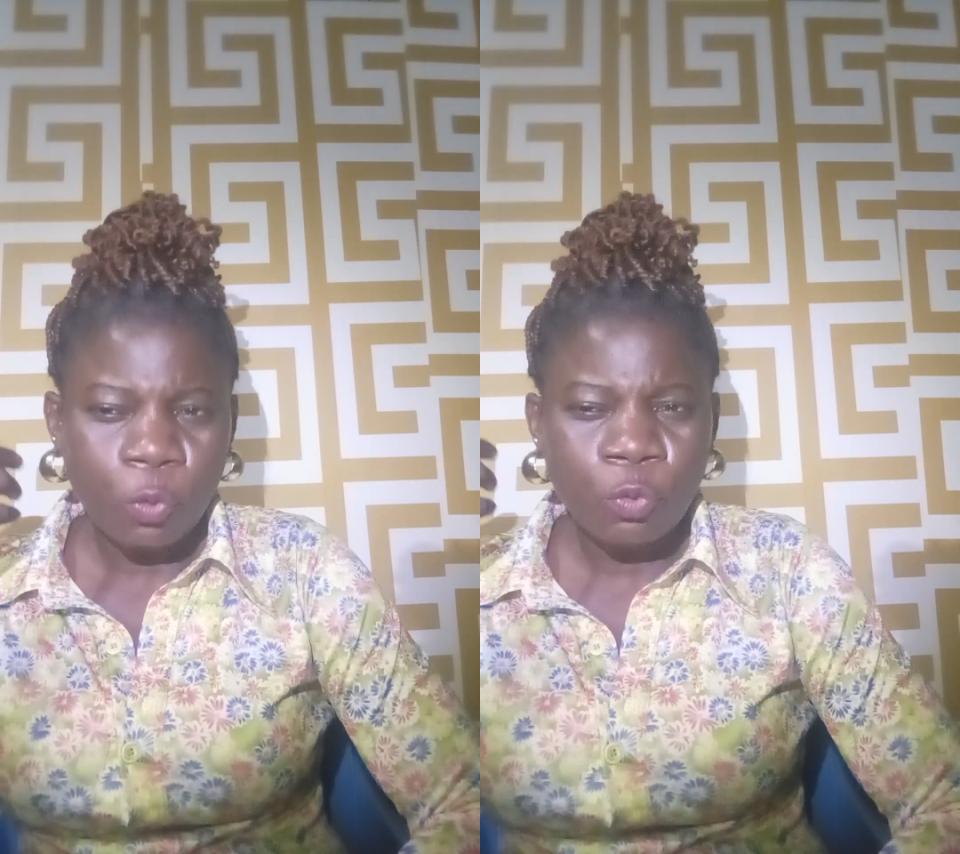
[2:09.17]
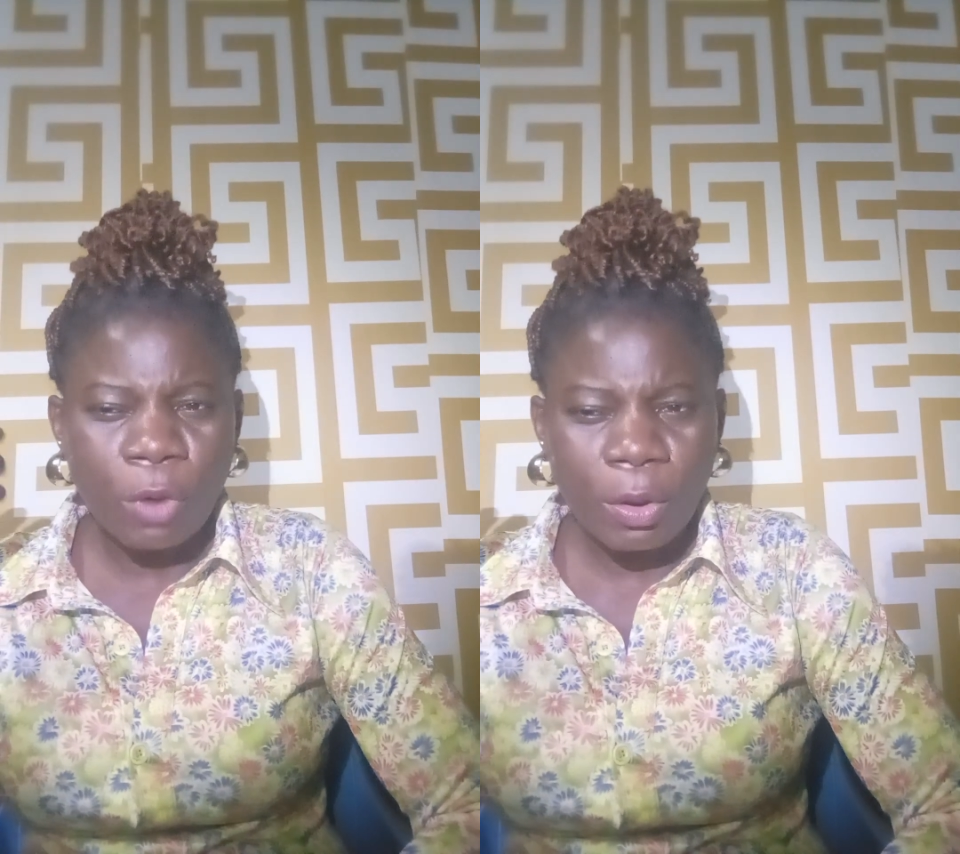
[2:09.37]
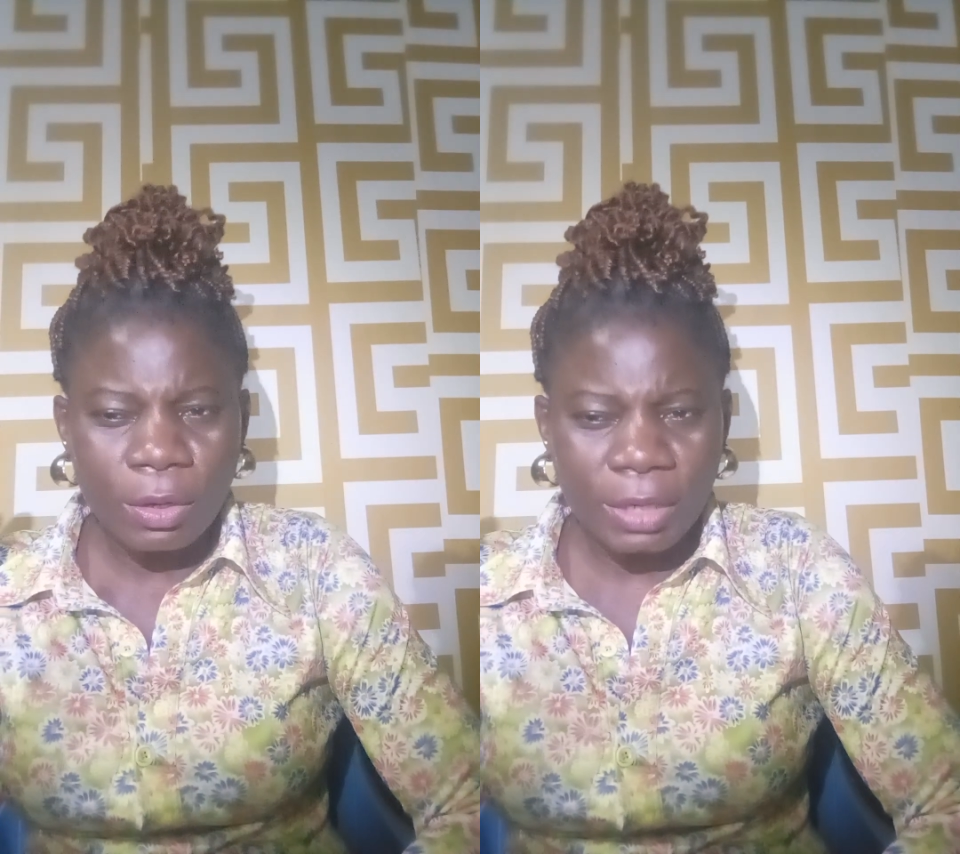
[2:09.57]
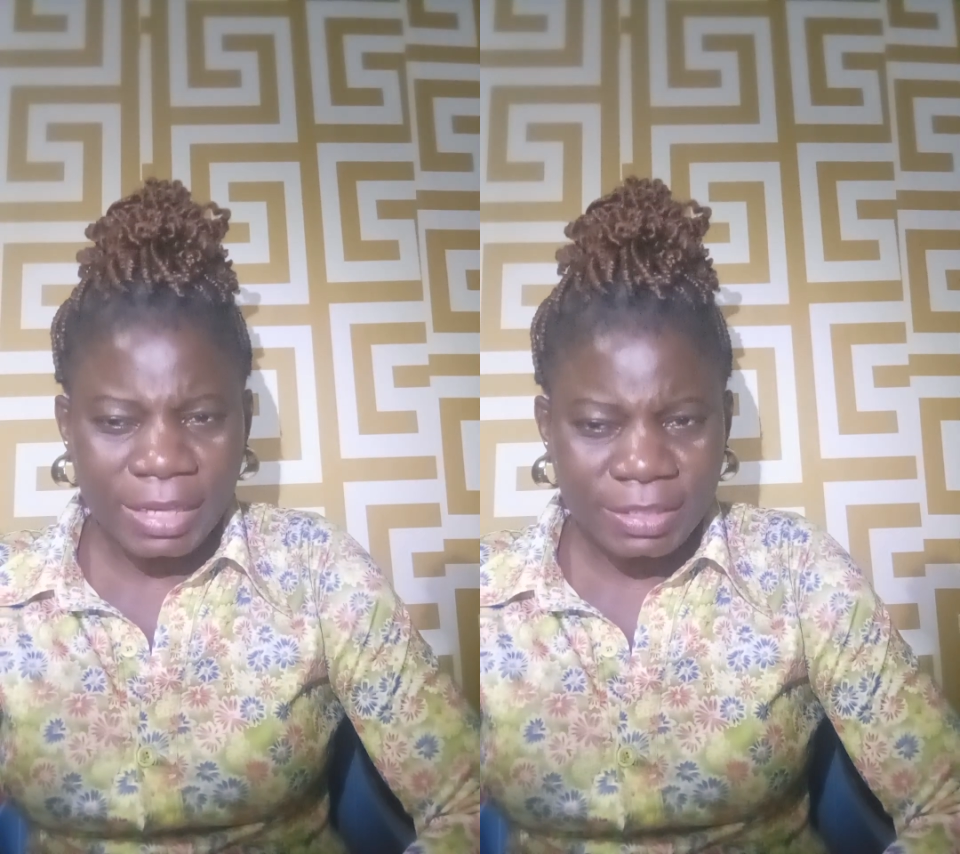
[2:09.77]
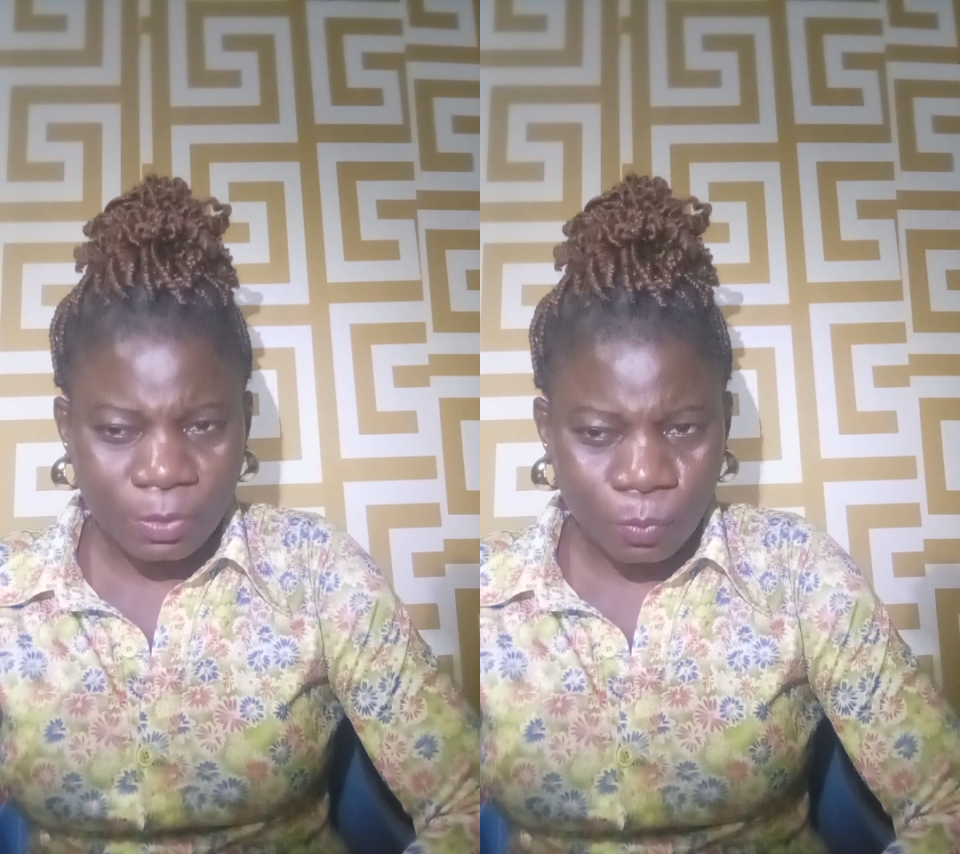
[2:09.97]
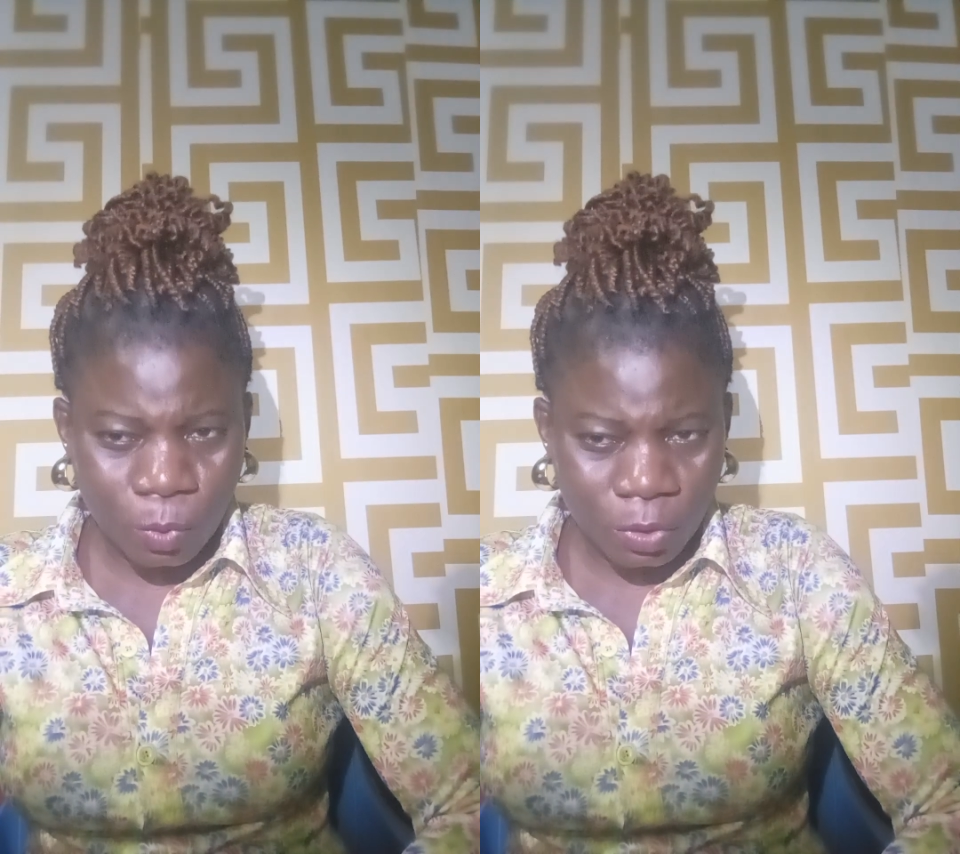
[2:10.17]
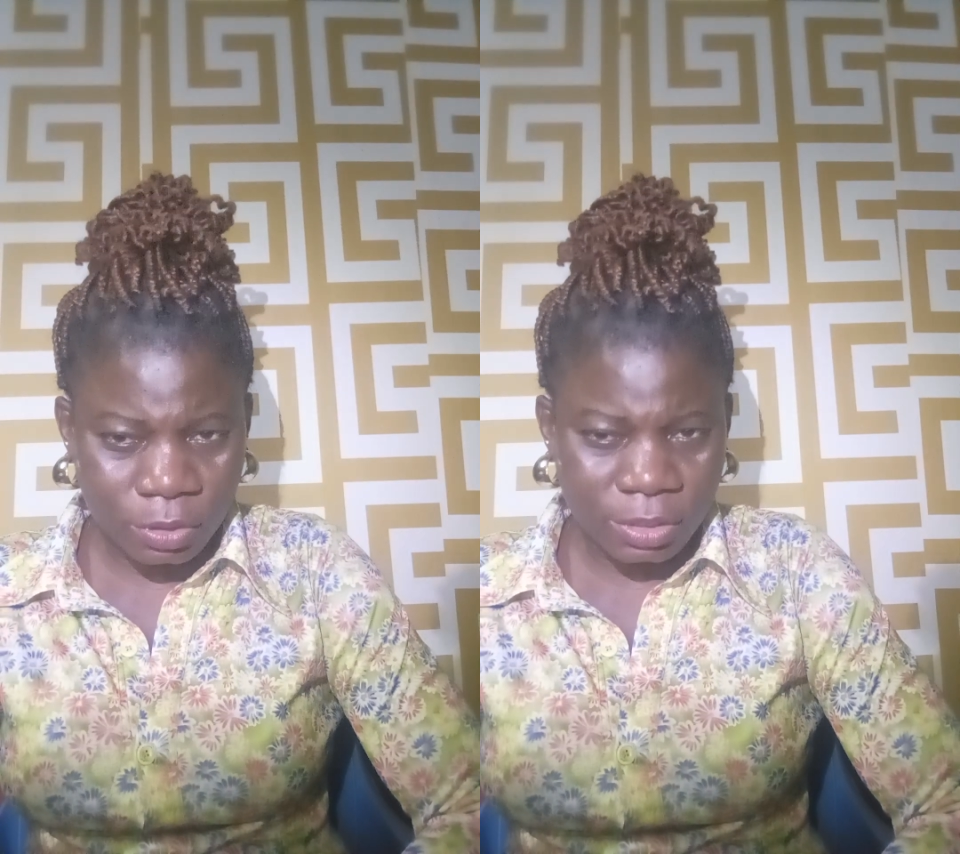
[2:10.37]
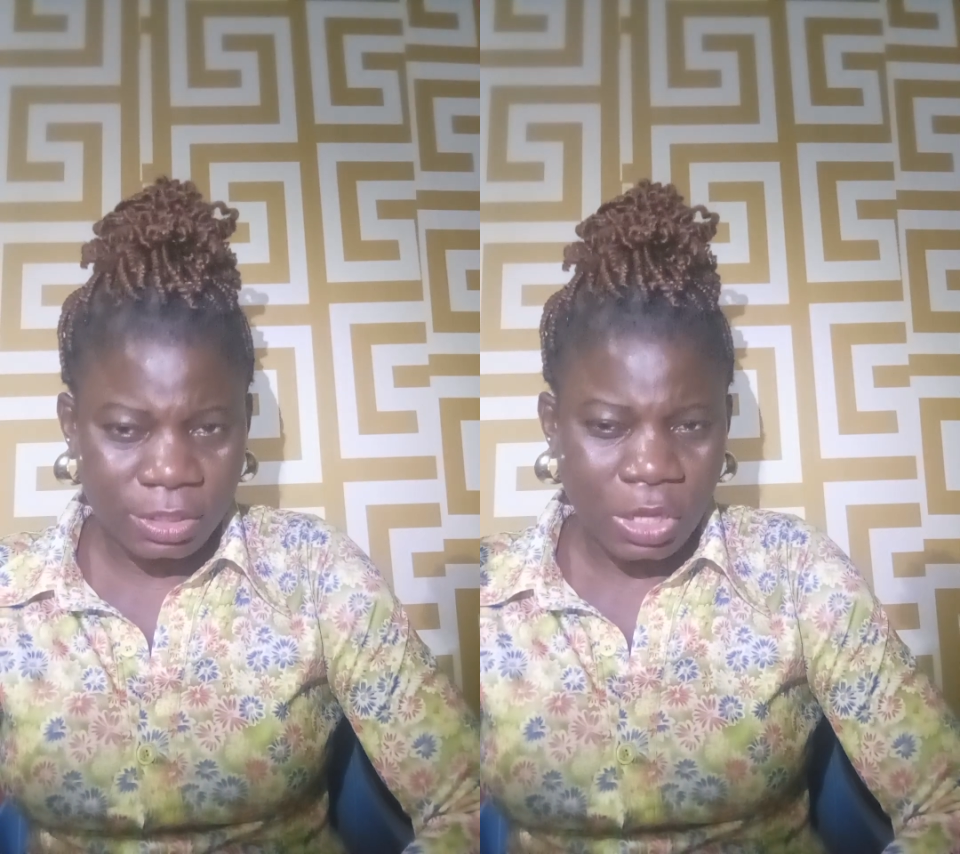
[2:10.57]
you recognize the
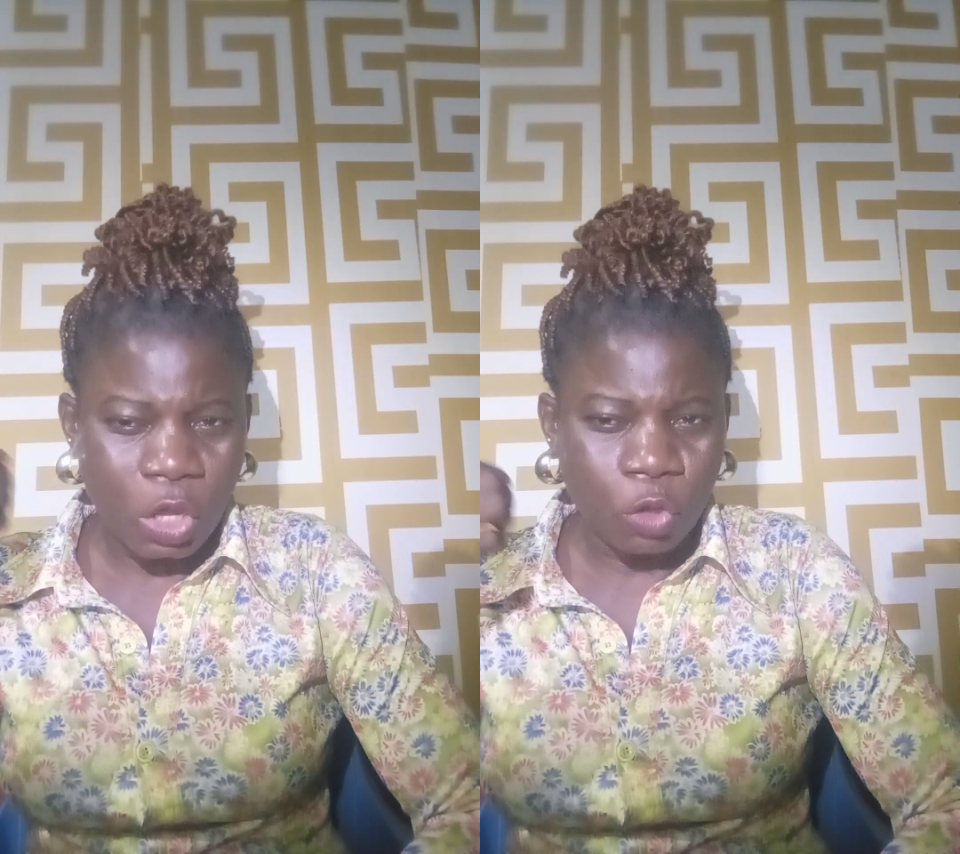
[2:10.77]
words,